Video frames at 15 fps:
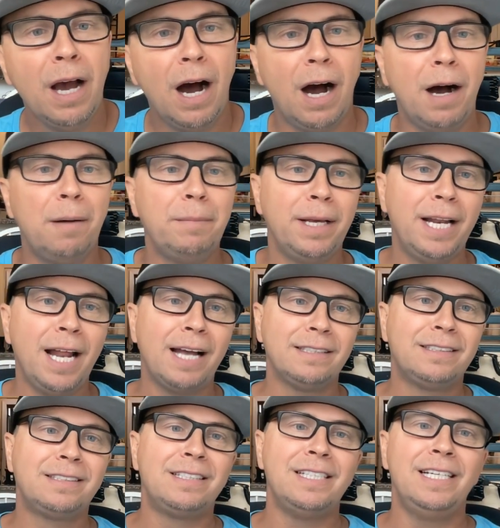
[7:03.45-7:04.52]
Um, it
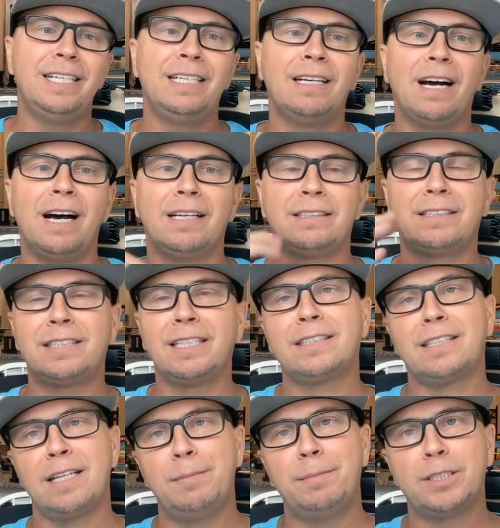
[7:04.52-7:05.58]
has the uh,
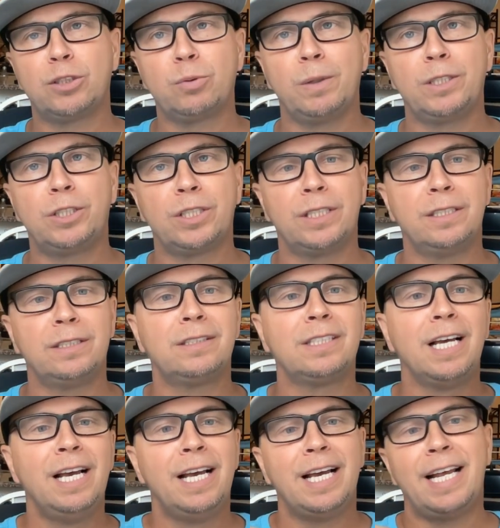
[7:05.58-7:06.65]
six limit
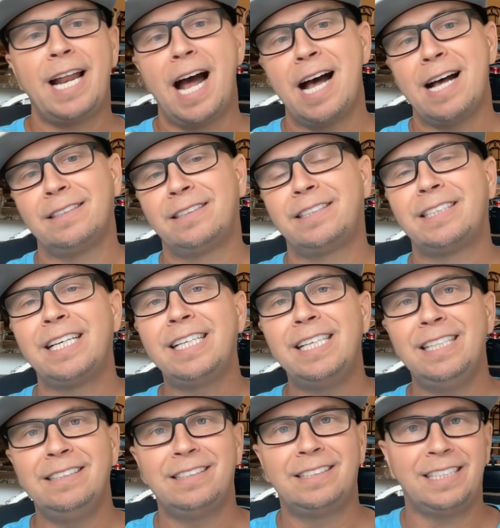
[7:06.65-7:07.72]
switches. It has
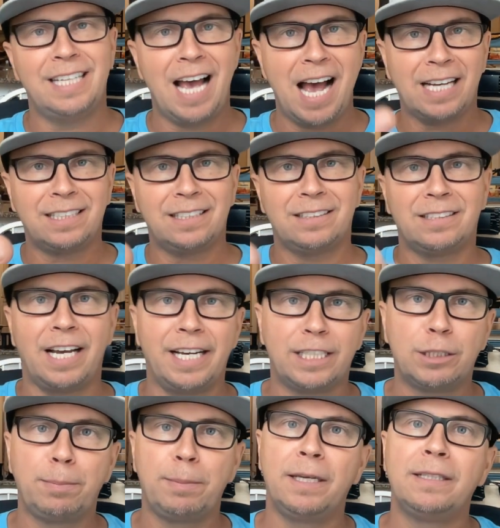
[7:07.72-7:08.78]
sinking z-axis. I
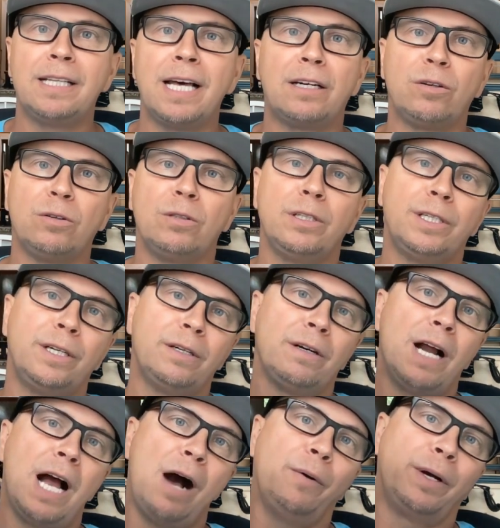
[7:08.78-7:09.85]
explained that earlier,
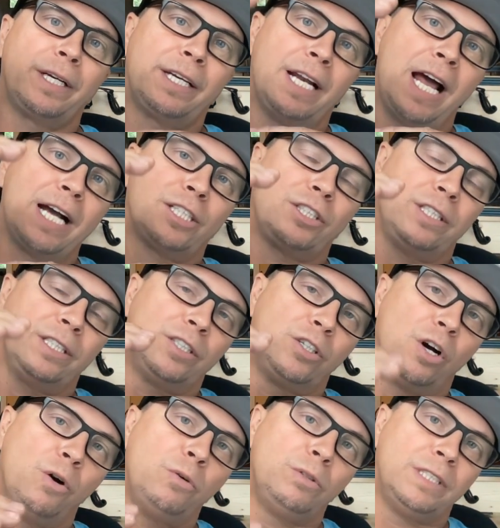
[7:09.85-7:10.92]
how it can actually
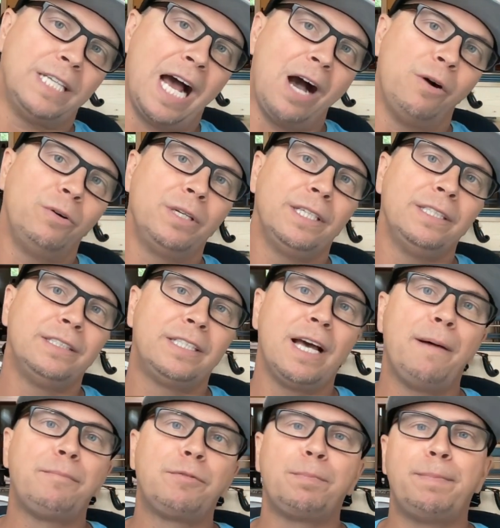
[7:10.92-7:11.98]
go down in
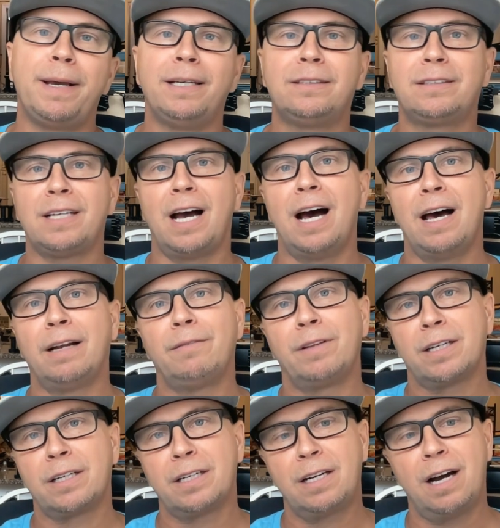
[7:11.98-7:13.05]
depth based on
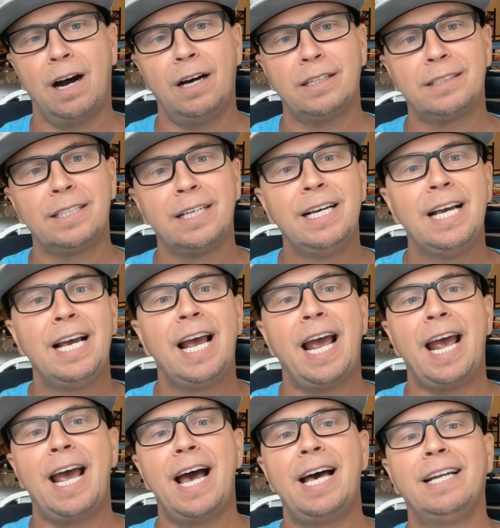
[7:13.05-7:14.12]
the cut.
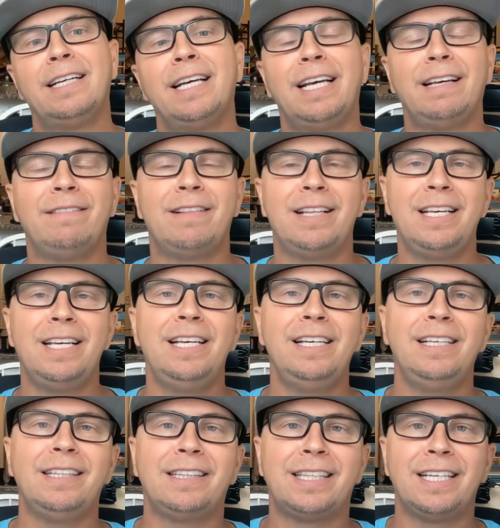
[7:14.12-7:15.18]
And
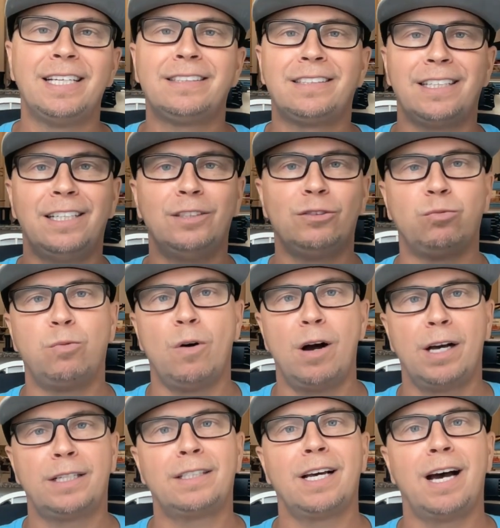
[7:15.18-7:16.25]
the this is
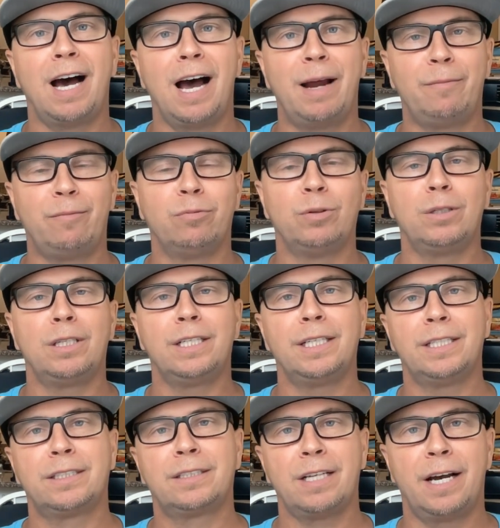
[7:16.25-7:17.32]
what I'm really
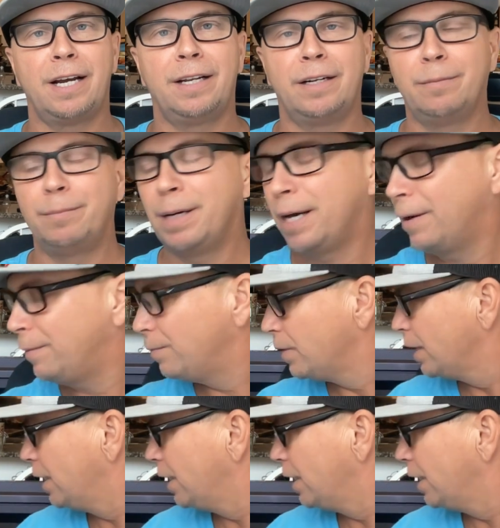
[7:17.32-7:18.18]
excited about.